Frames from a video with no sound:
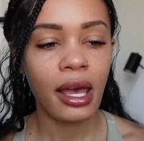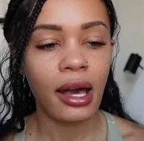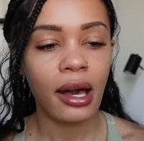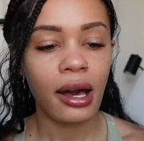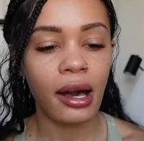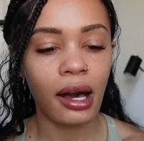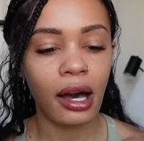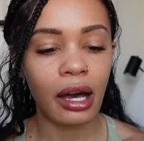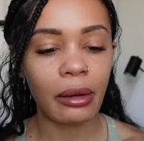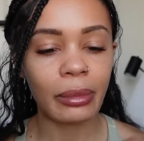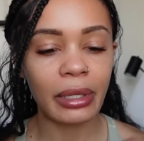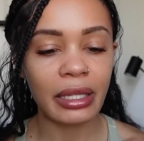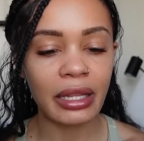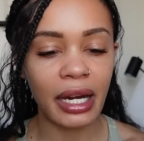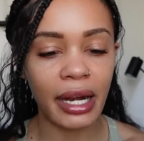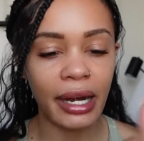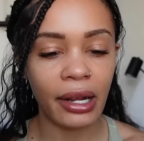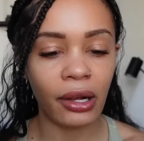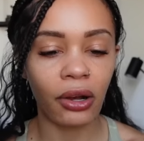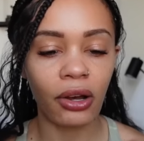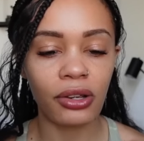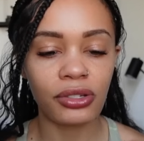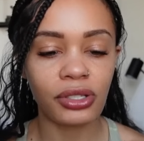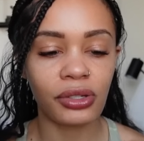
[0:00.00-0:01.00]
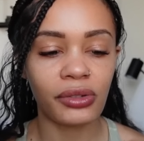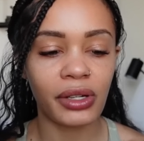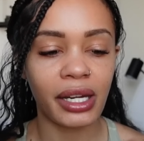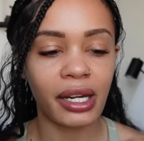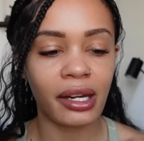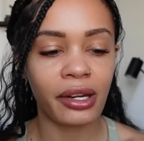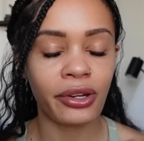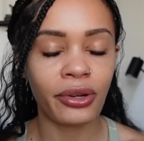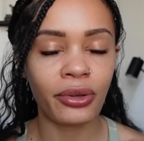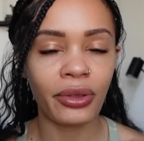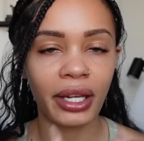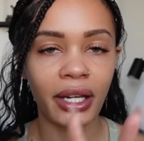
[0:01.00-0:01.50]
Um, and then I also need
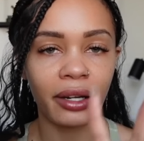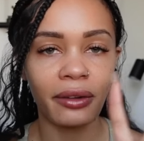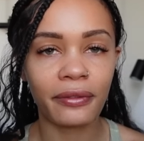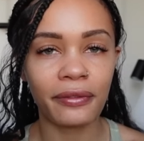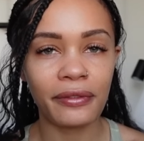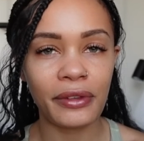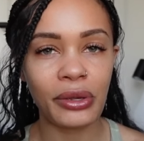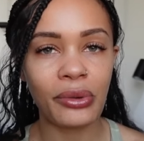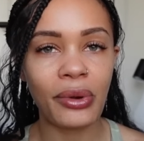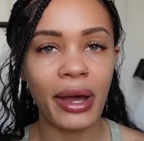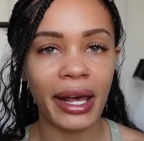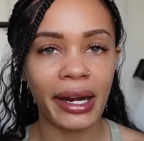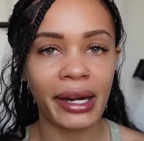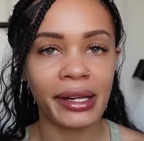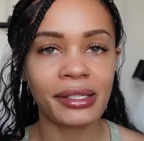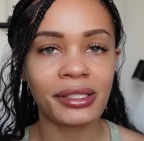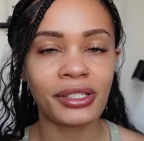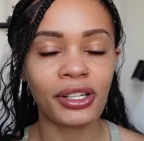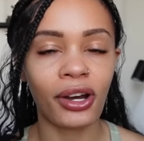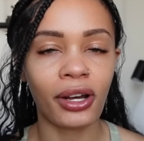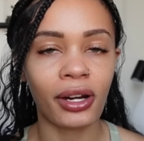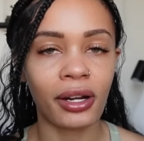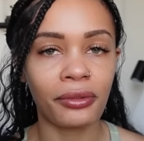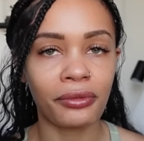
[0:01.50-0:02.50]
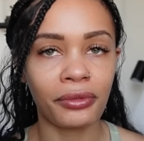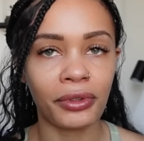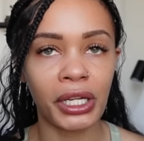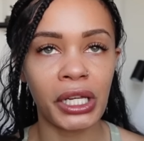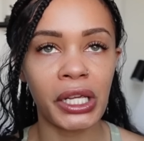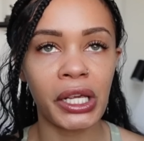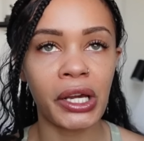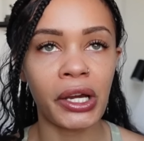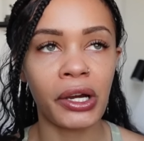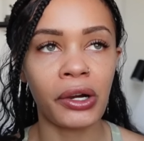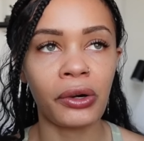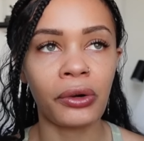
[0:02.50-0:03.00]
to do like a few edits on a
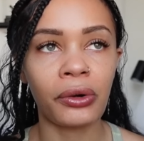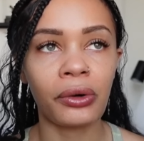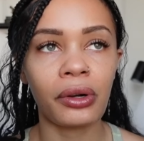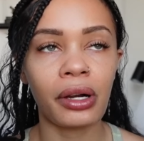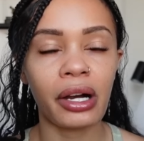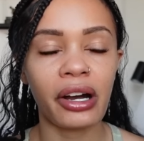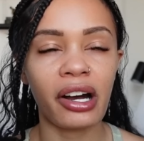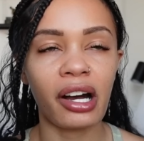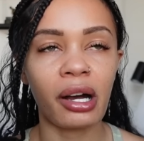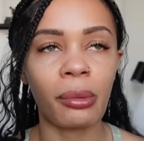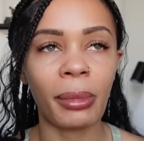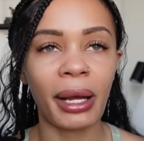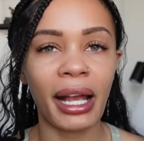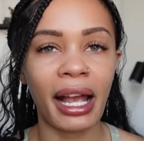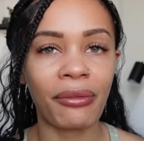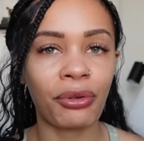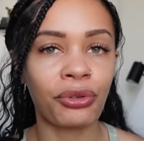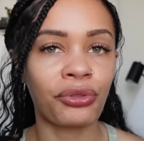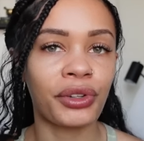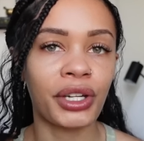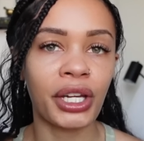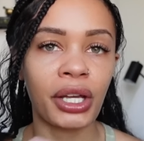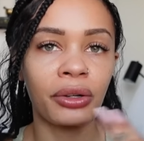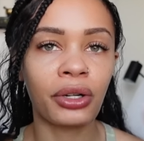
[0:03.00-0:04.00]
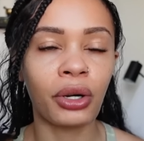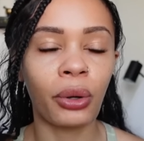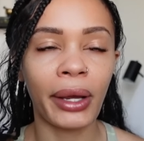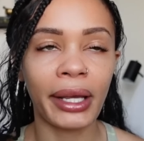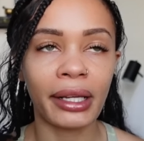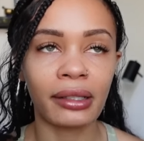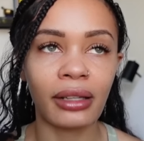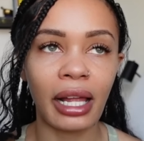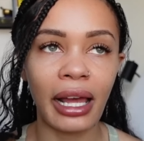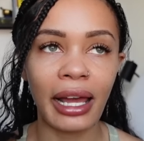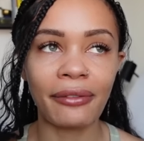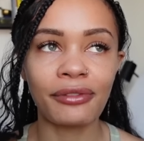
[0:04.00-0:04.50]
video. Um, I have a video
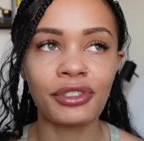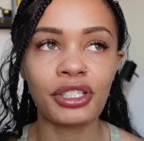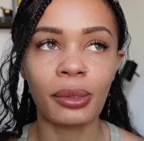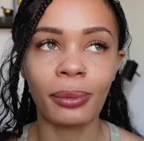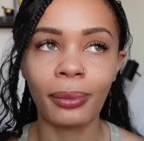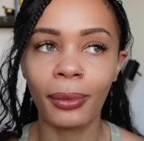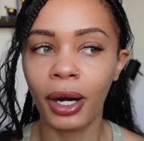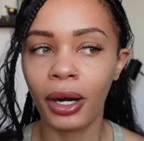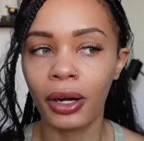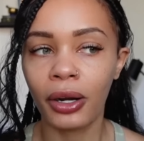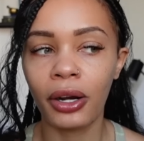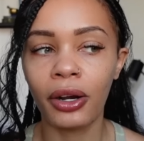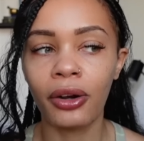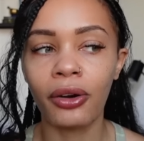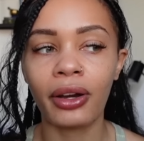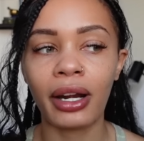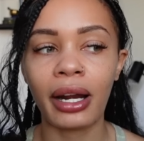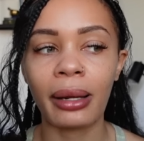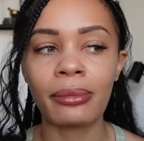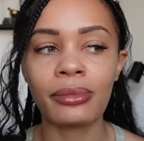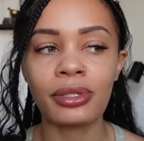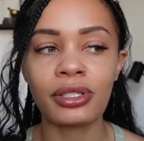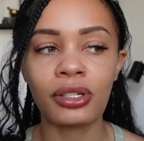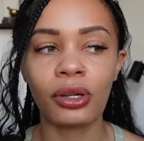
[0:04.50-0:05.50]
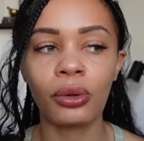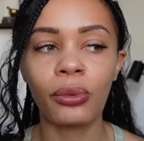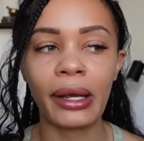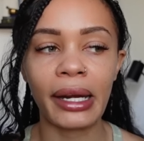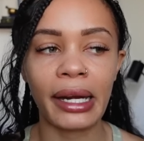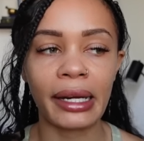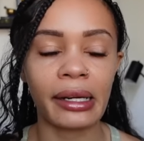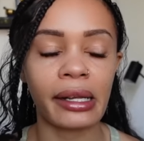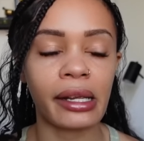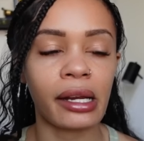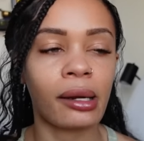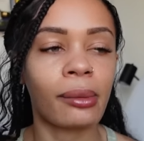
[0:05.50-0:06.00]
going live tomorrow and I'm still
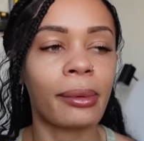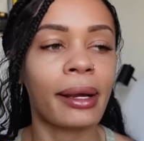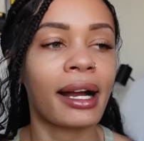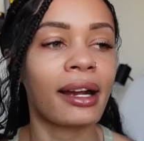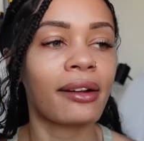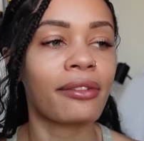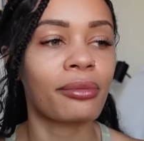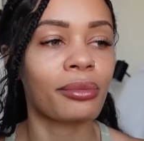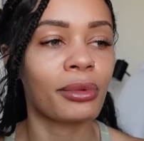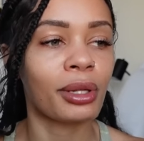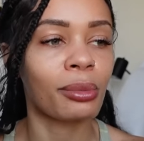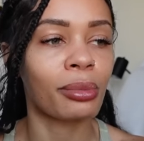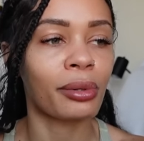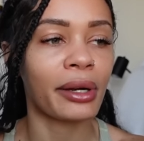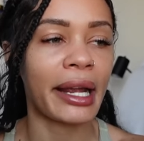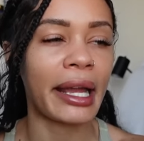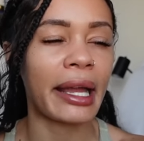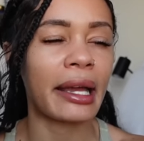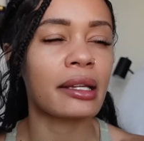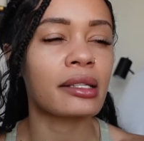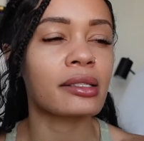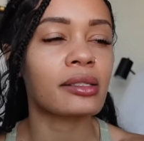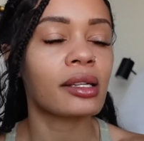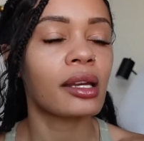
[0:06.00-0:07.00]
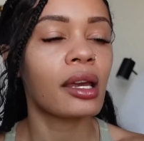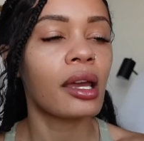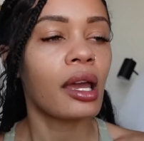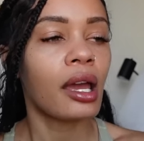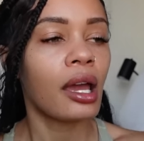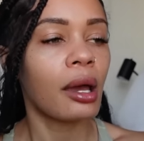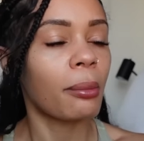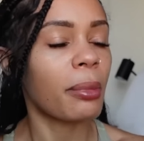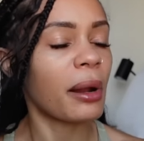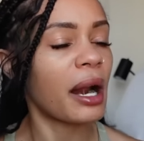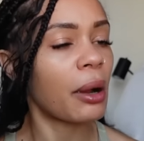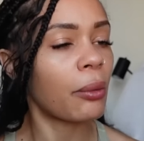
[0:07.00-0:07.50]
waiting to hear back from the brand,
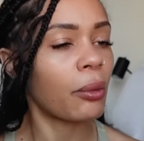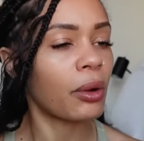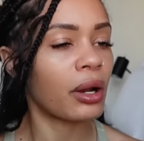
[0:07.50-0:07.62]
but I